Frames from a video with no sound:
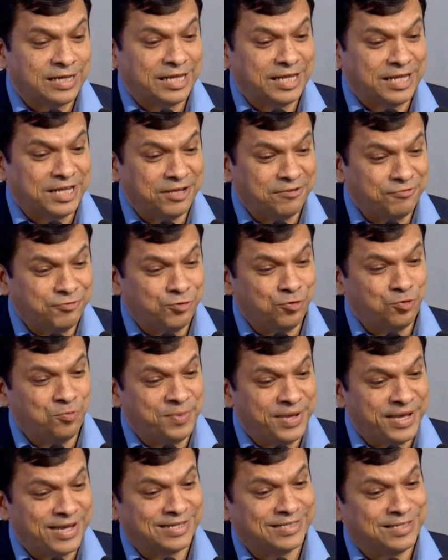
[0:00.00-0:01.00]
If you
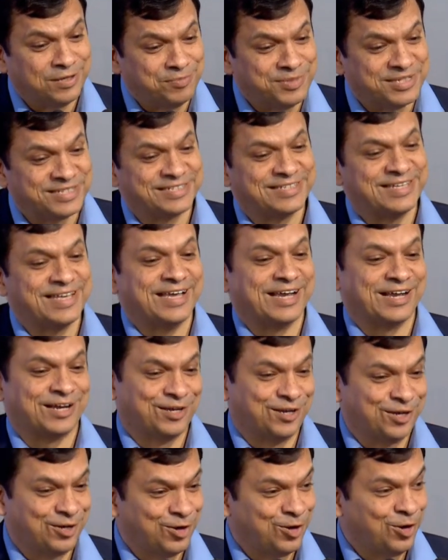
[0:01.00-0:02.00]
make the mistake
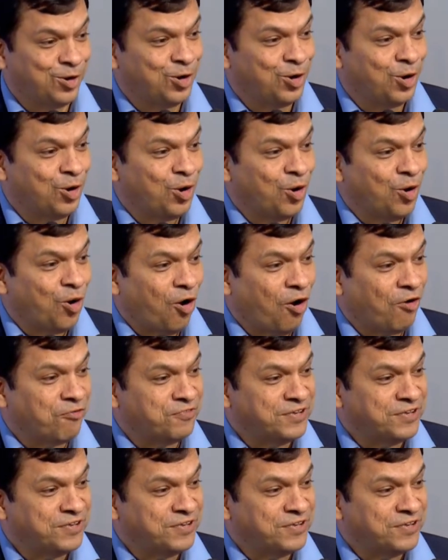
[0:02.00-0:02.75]
of